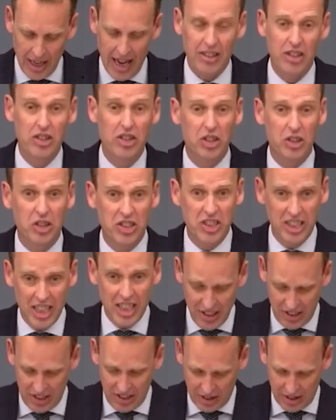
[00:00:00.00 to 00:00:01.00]
And the
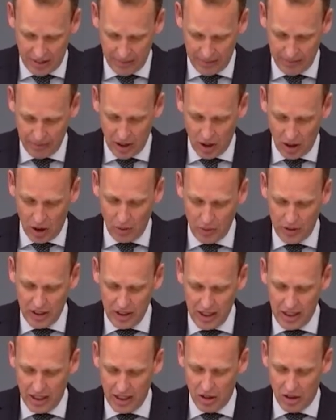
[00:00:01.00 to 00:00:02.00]
success of
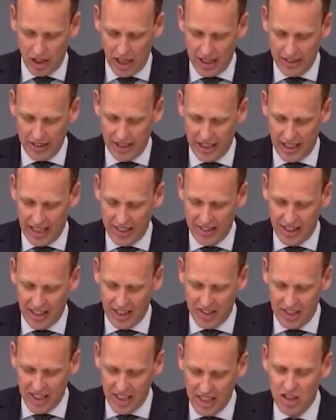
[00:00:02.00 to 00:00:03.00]
the Urgenda case
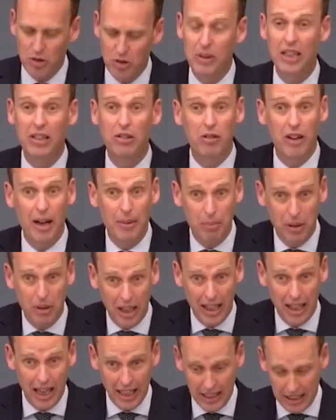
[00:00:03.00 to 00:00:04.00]
has since been
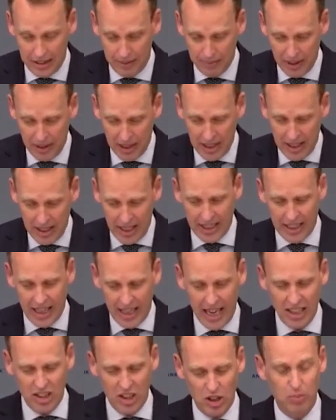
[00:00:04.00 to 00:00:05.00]
replicated in
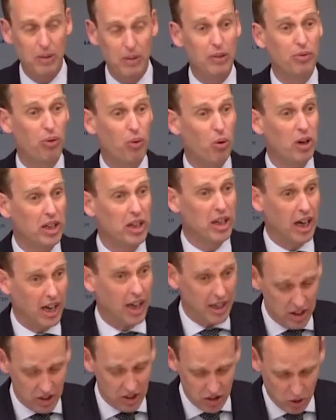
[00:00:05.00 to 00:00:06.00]
cases before the
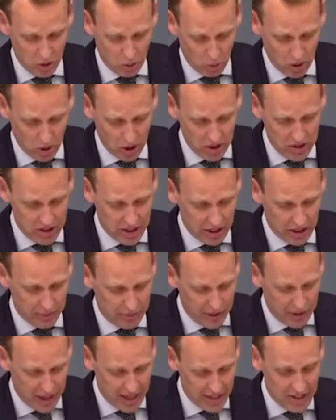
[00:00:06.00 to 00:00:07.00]
highest courts in
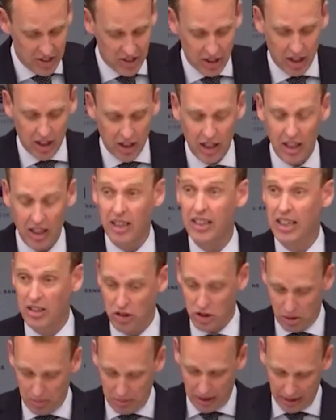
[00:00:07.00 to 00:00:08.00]
France, Ireland,
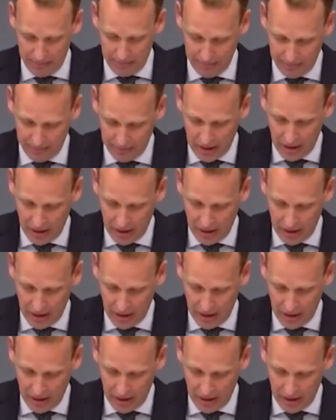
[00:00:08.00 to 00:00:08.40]
and Germany,